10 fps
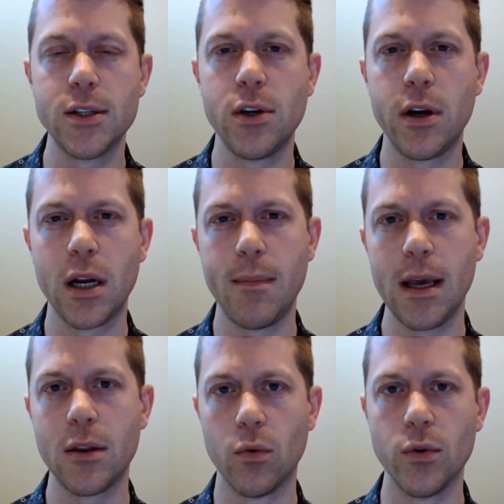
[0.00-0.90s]
So you're going to
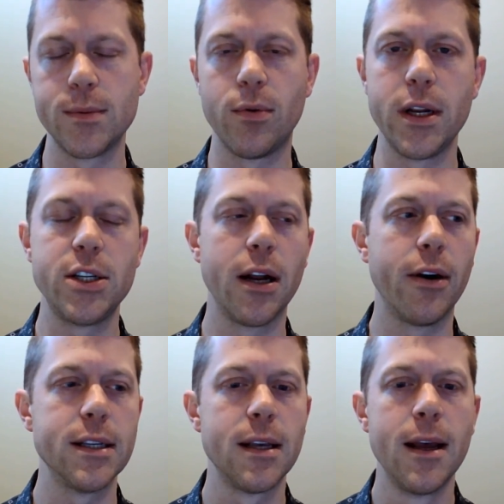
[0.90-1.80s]
make the rules pretty
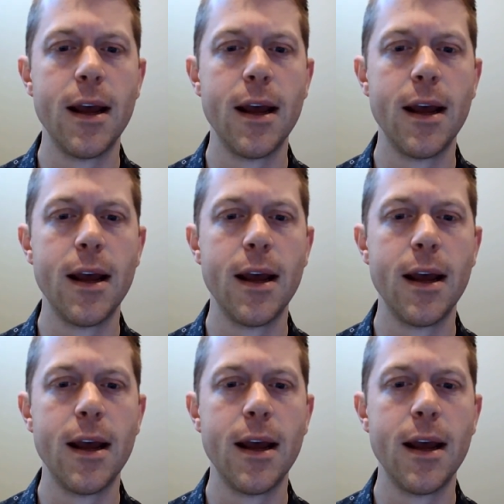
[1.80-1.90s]
generous.